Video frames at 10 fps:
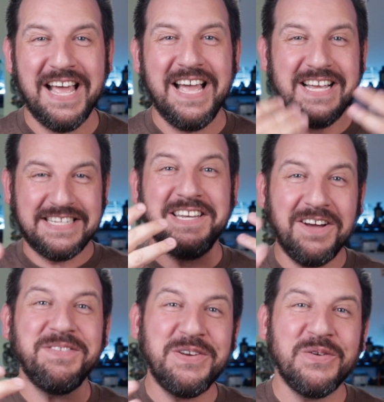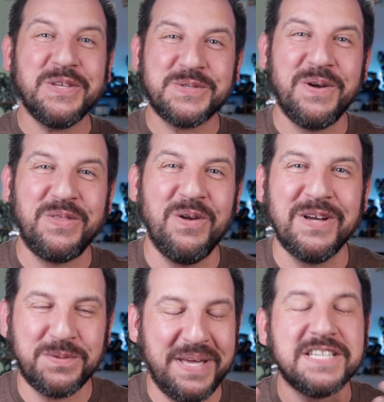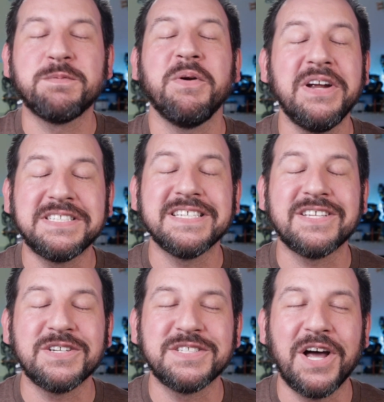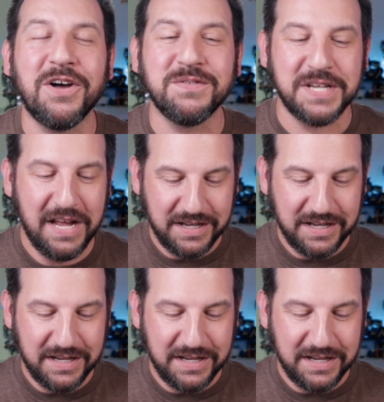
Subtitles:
because I love to do this with you as we experience this ourselves.